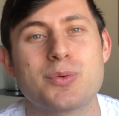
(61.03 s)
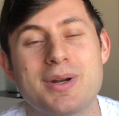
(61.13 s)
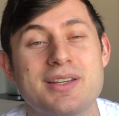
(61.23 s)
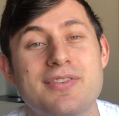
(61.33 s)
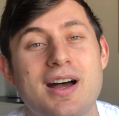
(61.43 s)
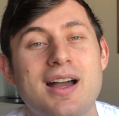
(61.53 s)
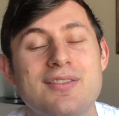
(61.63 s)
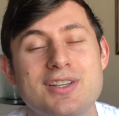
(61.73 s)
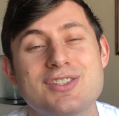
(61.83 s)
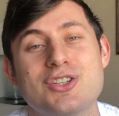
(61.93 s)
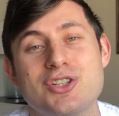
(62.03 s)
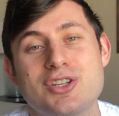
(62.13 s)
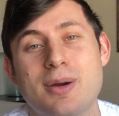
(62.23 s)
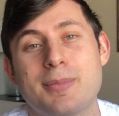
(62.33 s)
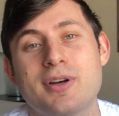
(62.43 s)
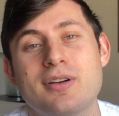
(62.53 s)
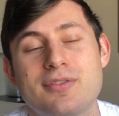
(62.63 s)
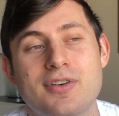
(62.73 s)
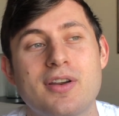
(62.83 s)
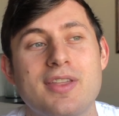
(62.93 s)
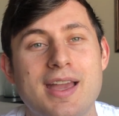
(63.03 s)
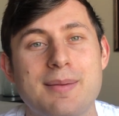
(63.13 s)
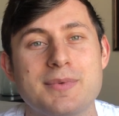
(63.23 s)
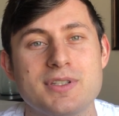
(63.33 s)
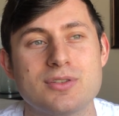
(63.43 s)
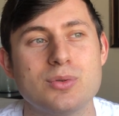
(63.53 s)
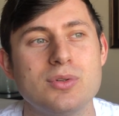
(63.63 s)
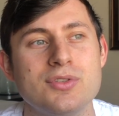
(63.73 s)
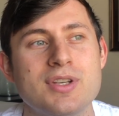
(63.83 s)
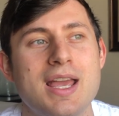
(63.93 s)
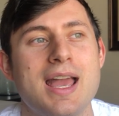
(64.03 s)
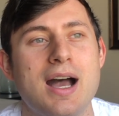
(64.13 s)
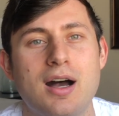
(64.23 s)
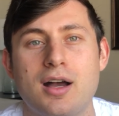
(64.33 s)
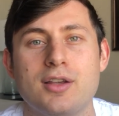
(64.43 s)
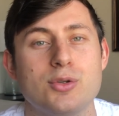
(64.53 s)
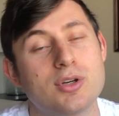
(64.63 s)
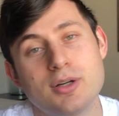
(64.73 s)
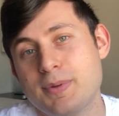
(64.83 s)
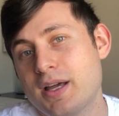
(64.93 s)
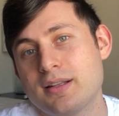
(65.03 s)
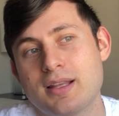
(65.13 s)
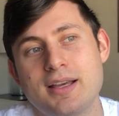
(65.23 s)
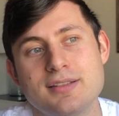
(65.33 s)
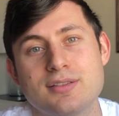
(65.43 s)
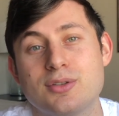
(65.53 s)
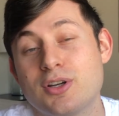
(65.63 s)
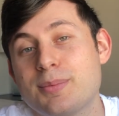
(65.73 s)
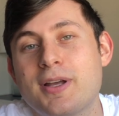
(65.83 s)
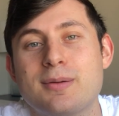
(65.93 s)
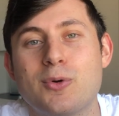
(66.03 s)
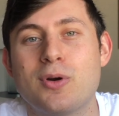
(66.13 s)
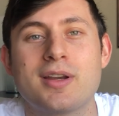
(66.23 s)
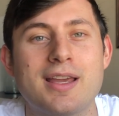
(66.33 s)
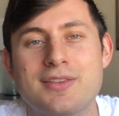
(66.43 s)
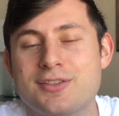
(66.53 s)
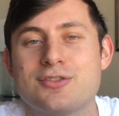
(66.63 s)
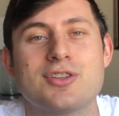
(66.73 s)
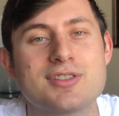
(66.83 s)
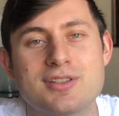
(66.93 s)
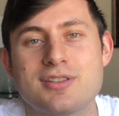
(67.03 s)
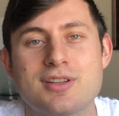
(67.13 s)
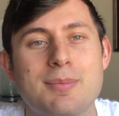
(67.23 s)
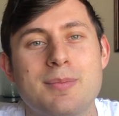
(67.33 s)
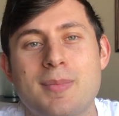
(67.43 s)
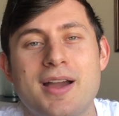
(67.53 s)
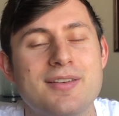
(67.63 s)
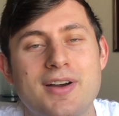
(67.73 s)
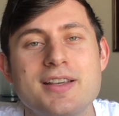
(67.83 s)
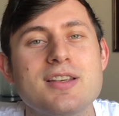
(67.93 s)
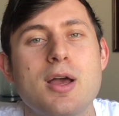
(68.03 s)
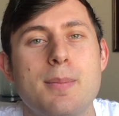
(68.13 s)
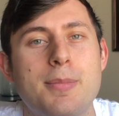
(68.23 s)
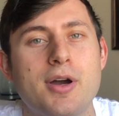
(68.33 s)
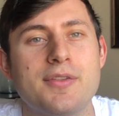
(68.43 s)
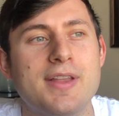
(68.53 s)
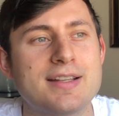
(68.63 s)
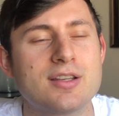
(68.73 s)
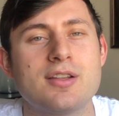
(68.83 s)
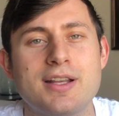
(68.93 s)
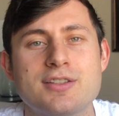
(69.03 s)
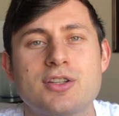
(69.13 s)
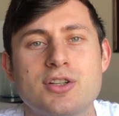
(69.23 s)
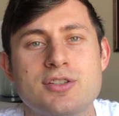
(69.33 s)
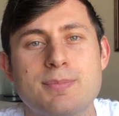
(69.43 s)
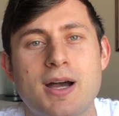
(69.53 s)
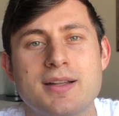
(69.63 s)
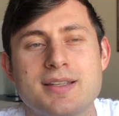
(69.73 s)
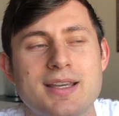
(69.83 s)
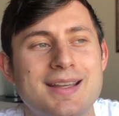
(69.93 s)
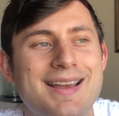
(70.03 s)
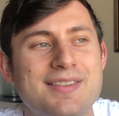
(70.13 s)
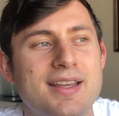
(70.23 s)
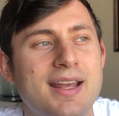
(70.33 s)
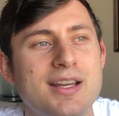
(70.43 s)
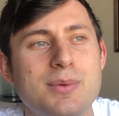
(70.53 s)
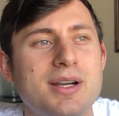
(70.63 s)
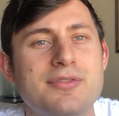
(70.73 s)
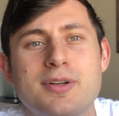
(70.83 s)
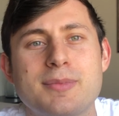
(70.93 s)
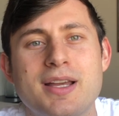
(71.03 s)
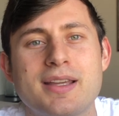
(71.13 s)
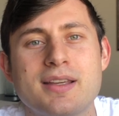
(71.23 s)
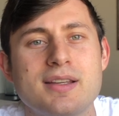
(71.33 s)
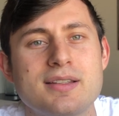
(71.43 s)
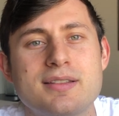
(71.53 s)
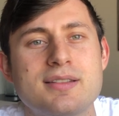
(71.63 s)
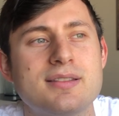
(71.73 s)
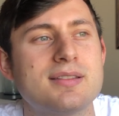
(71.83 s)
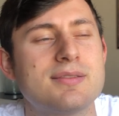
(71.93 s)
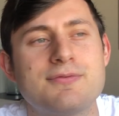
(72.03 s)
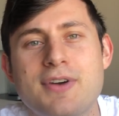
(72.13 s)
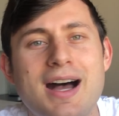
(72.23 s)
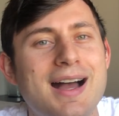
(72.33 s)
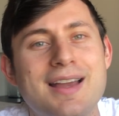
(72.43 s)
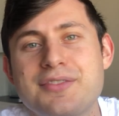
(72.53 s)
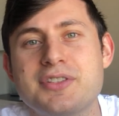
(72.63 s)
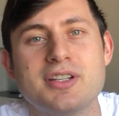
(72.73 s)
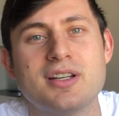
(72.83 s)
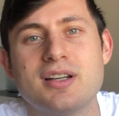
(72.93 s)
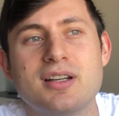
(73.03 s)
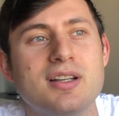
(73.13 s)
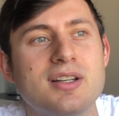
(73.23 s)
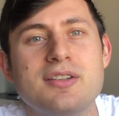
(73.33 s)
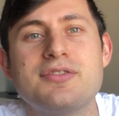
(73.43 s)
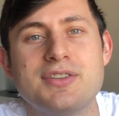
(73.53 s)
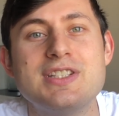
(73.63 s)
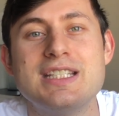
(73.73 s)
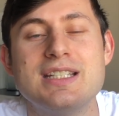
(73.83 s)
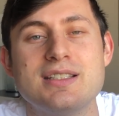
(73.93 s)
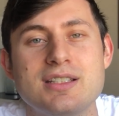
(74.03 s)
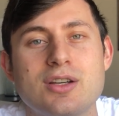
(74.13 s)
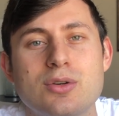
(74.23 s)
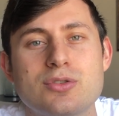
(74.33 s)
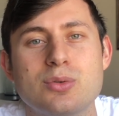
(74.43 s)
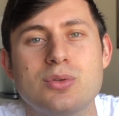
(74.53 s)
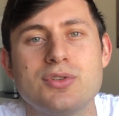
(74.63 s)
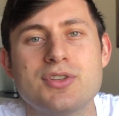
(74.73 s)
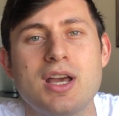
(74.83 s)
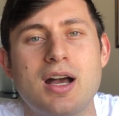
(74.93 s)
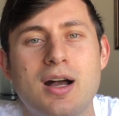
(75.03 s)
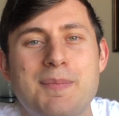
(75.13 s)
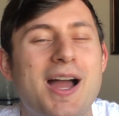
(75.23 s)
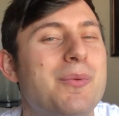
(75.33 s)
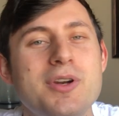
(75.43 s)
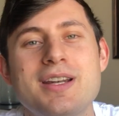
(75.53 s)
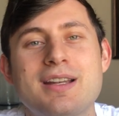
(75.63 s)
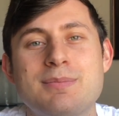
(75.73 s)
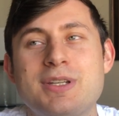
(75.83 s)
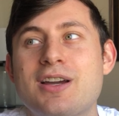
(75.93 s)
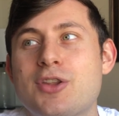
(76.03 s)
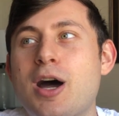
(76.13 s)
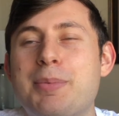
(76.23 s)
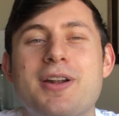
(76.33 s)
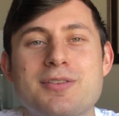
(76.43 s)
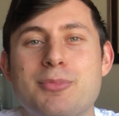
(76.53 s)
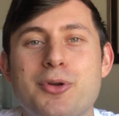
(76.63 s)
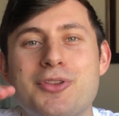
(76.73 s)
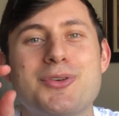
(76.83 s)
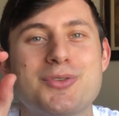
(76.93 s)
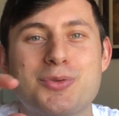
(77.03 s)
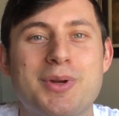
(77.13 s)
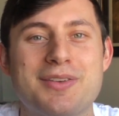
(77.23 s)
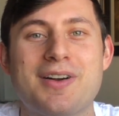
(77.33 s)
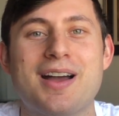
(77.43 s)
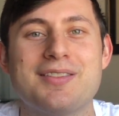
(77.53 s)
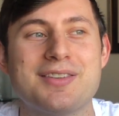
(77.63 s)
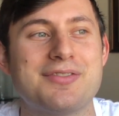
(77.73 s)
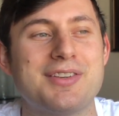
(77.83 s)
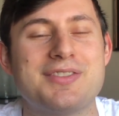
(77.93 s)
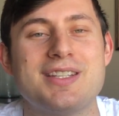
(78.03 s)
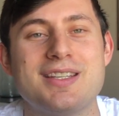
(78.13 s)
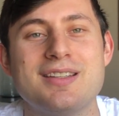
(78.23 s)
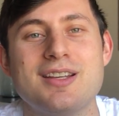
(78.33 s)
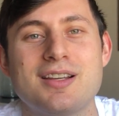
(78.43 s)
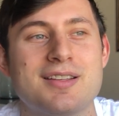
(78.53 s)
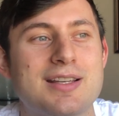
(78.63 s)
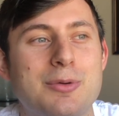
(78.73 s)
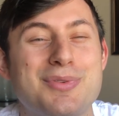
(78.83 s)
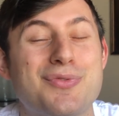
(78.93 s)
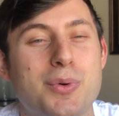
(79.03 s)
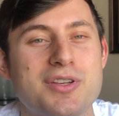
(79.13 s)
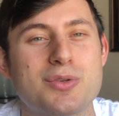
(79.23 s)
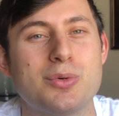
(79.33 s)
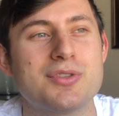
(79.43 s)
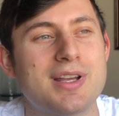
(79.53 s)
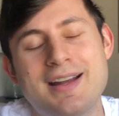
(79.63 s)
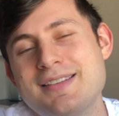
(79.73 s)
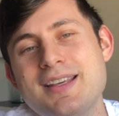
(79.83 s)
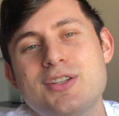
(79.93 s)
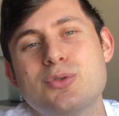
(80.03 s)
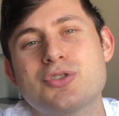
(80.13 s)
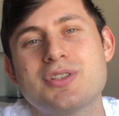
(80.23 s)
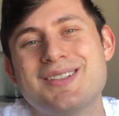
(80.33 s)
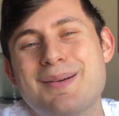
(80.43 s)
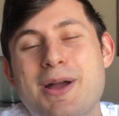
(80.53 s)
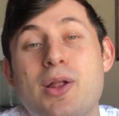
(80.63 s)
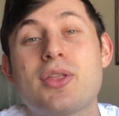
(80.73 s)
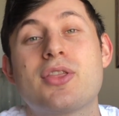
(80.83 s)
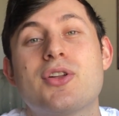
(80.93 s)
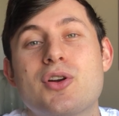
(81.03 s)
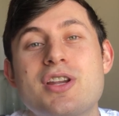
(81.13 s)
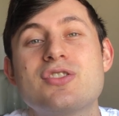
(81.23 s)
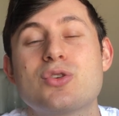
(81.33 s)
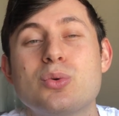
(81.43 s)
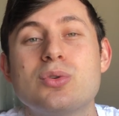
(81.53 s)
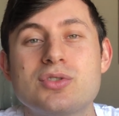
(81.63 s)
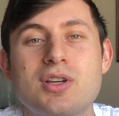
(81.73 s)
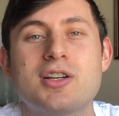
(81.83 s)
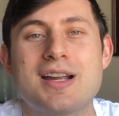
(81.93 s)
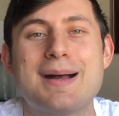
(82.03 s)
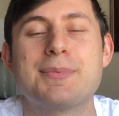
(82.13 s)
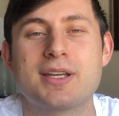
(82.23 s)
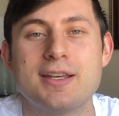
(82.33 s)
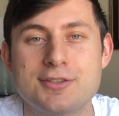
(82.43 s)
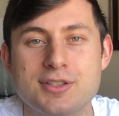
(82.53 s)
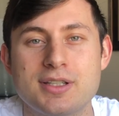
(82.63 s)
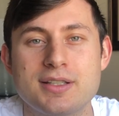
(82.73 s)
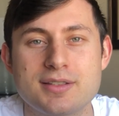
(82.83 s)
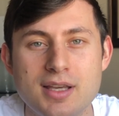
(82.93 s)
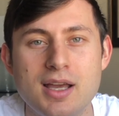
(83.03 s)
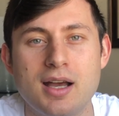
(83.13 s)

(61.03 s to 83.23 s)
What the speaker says: 25 is a good number for the MD schools. You could apply to less, you could apply to more. Again, this is just my advice, but that's a good spot to hit. And then anywhere from like 5 to 15 DO schools, I wouldn't be on the upper ends of both of those, so 25 and 15, because that would be 40 schools. I'd say usually about 30 schools on your application list